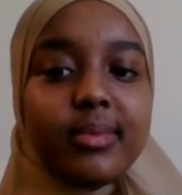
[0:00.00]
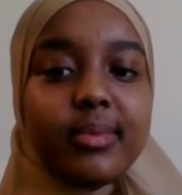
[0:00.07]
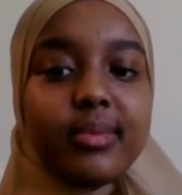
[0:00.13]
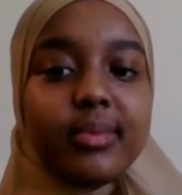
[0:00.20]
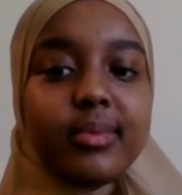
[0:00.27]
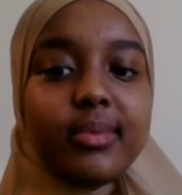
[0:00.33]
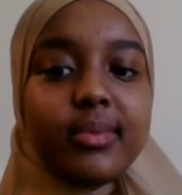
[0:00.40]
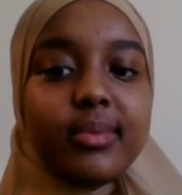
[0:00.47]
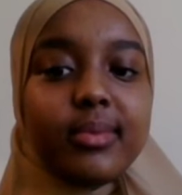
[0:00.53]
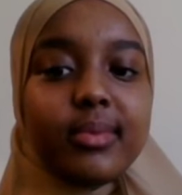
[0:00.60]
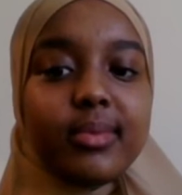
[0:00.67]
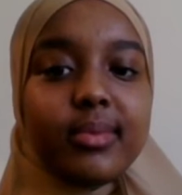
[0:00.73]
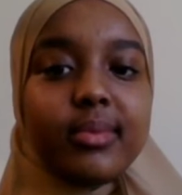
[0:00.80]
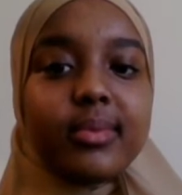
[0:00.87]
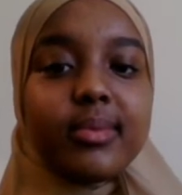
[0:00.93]

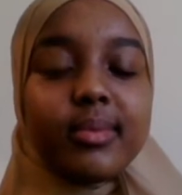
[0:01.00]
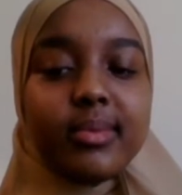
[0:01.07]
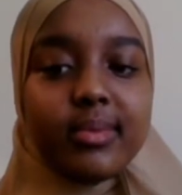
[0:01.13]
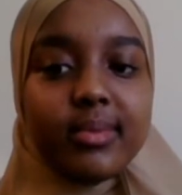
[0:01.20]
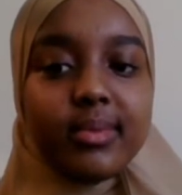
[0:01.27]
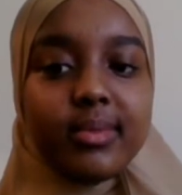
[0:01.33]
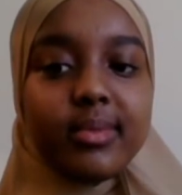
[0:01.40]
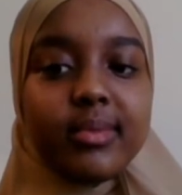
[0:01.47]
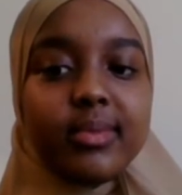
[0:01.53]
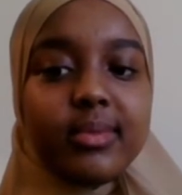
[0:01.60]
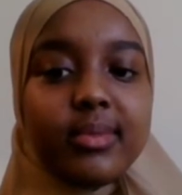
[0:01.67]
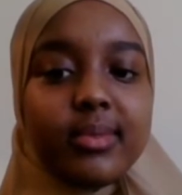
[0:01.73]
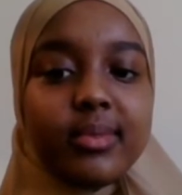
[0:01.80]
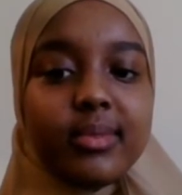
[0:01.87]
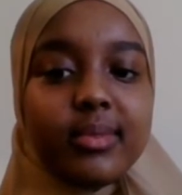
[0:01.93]

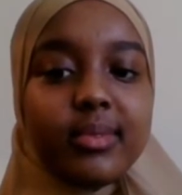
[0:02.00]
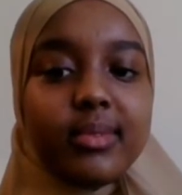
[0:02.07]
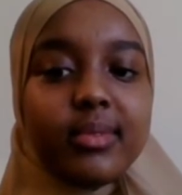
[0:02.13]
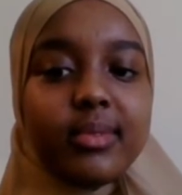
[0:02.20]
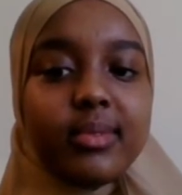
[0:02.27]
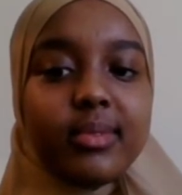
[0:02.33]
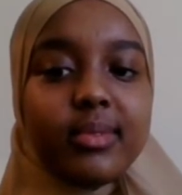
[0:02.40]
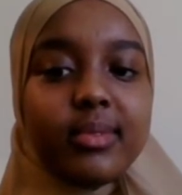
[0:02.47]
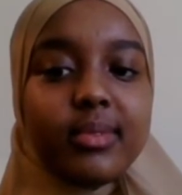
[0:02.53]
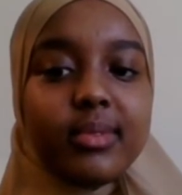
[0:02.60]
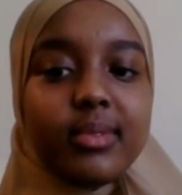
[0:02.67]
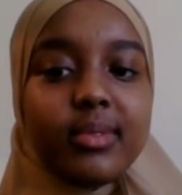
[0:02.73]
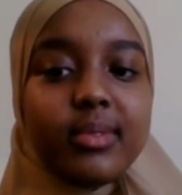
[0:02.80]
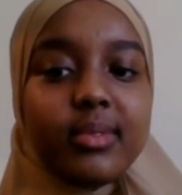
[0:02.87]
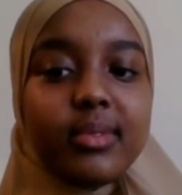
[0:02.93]

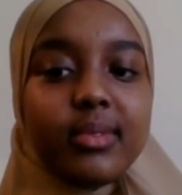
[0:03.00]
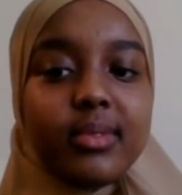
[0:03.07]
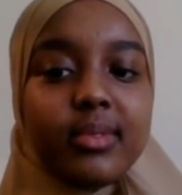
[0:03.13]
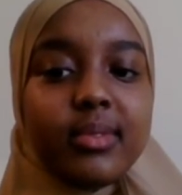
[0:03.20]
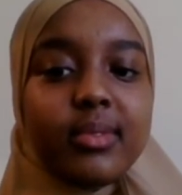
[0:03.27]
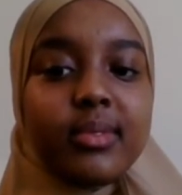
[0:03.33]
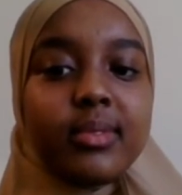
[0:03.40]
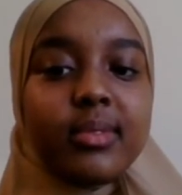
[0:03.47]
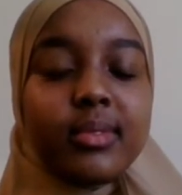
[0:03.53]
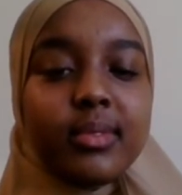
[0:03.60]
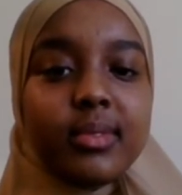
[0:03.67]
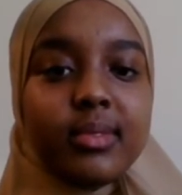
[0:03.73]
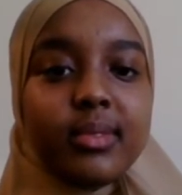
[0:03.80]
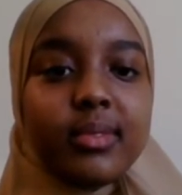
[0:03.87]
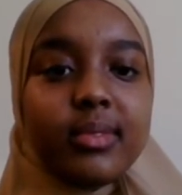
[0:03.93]

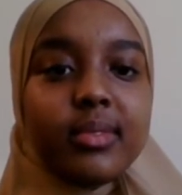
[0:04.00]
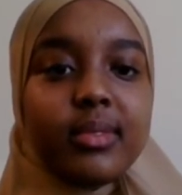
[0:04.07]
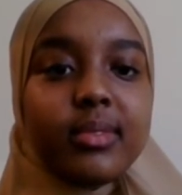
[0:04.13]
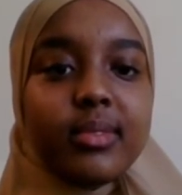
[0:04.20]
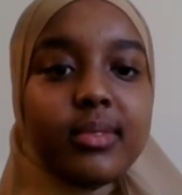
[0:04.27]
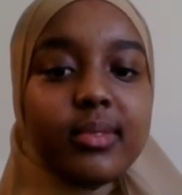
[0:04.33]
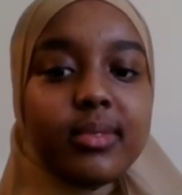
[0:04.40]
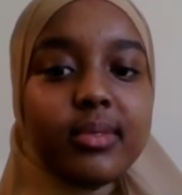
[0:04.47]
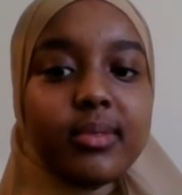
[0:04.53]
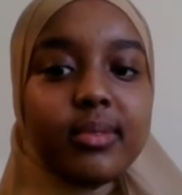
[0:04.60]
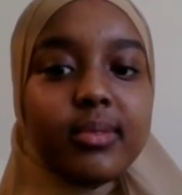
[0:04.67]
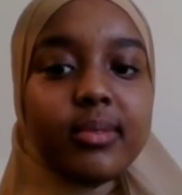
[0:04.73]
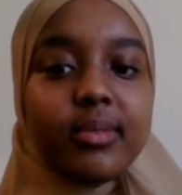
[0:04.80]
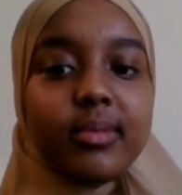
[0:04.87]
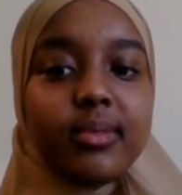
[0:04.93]

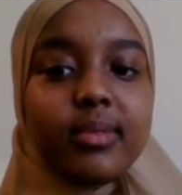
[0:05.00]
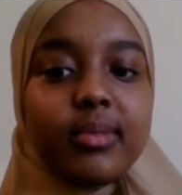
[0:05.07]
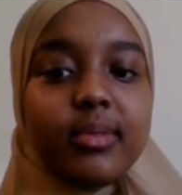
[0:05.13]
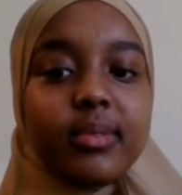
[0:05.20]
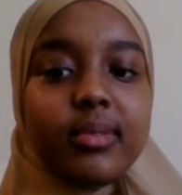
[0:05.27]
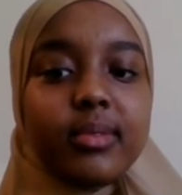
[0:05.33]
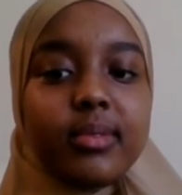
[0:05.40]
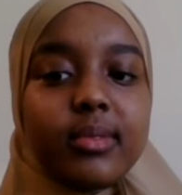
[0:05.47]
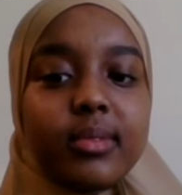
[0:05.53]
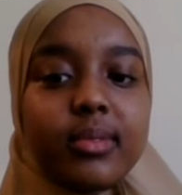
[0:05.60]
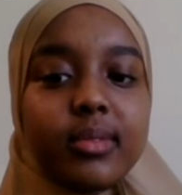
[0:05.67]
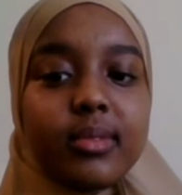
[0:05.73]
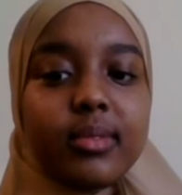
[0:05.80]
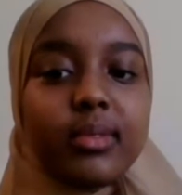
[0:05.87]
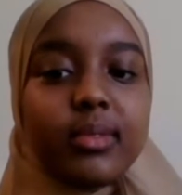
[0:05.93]

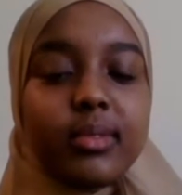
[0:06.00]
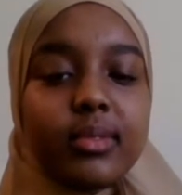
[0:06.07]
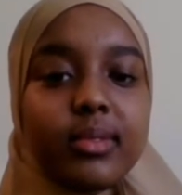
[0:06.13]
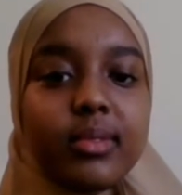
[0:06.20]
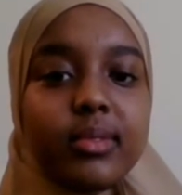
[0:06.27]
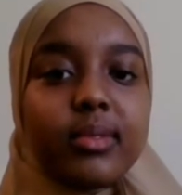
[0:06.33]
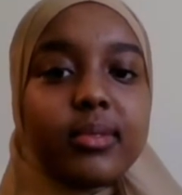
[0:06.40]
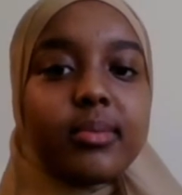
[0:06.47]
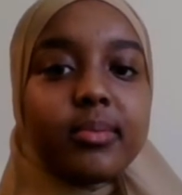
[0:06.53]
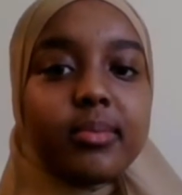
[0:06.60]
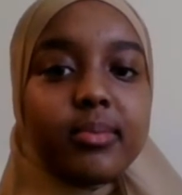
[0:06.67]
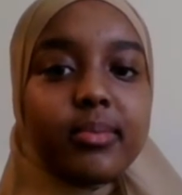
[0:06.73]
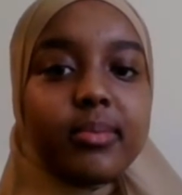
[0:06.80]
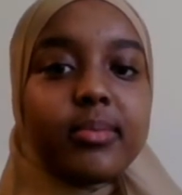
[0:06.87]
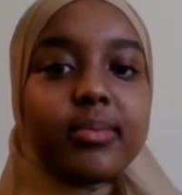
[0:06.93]

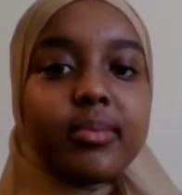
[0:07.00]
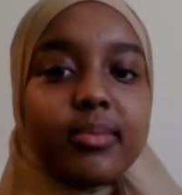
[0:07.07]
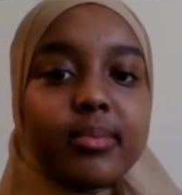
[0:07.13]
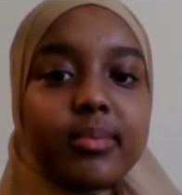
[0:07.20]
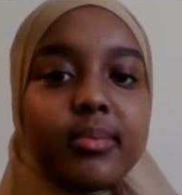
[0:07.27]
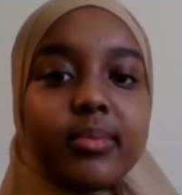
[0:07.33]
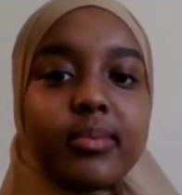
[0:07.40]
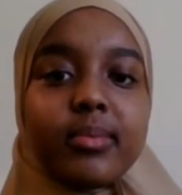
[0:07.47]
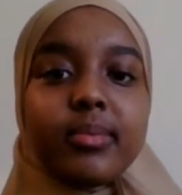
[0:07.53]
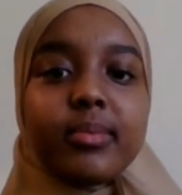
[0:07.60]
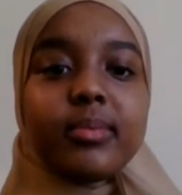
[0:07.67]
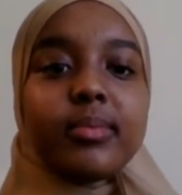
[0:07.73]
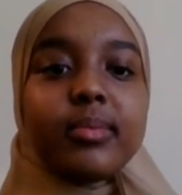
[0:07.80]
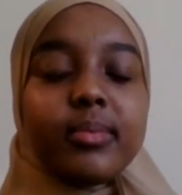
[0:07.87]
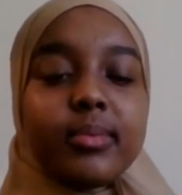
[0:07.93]
(not speaking)